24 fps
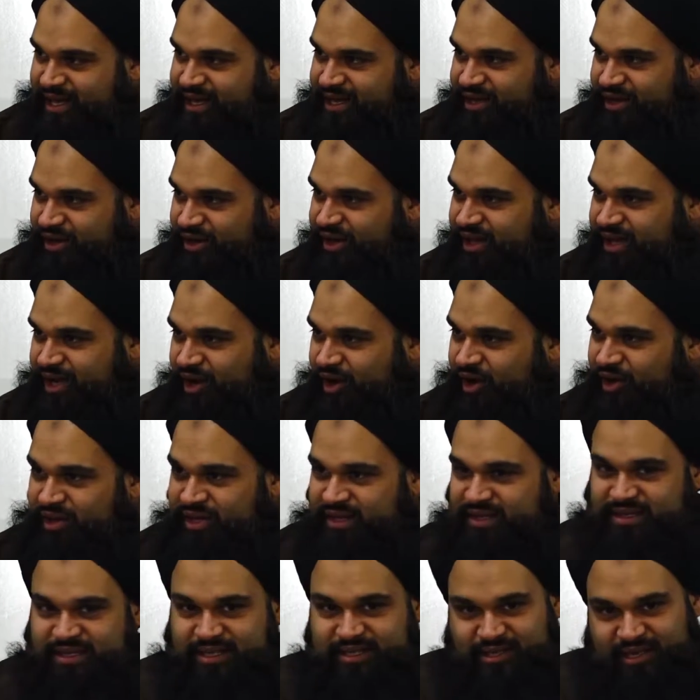Like all
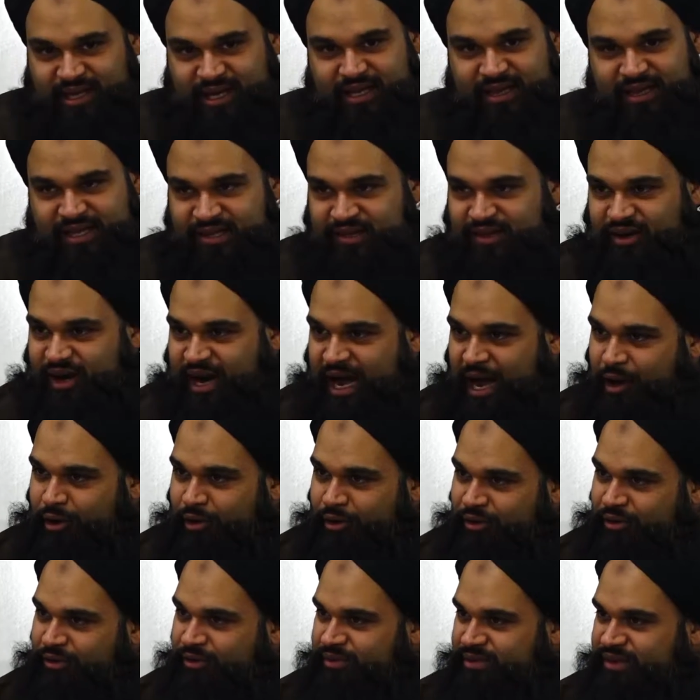these things.
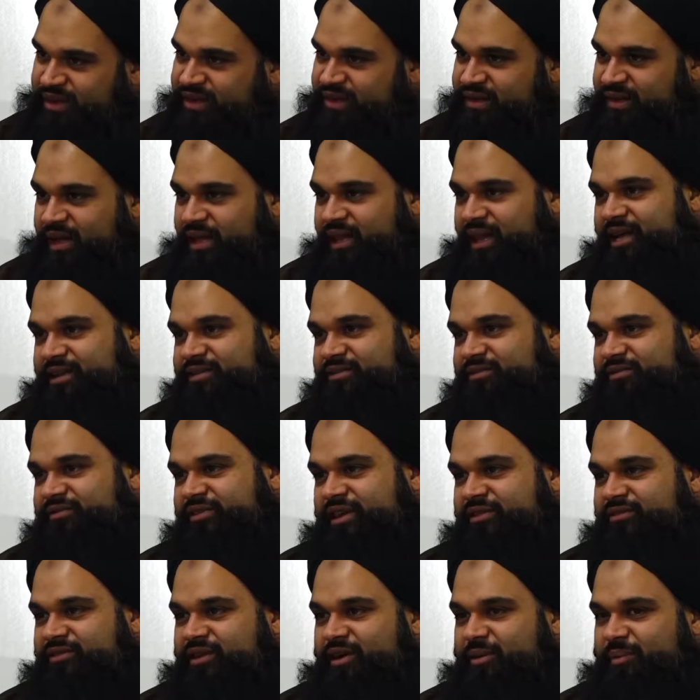This is Allah's
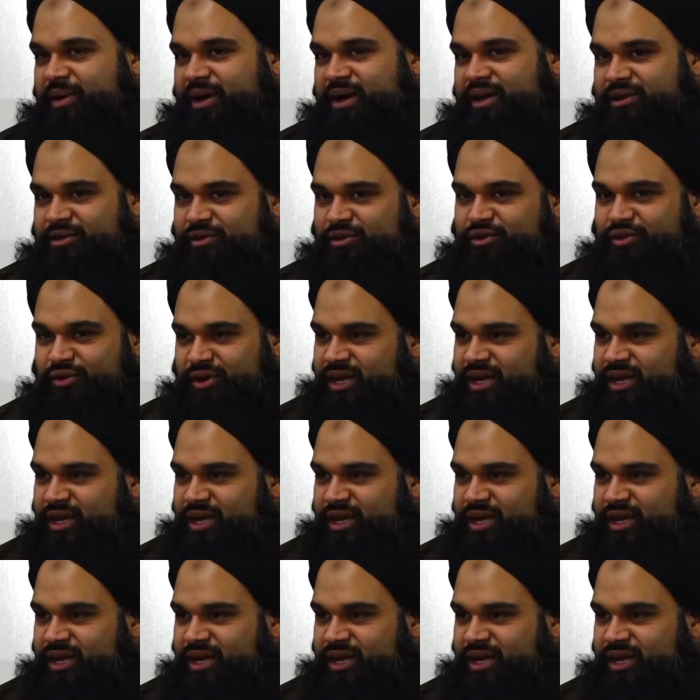favor upon you.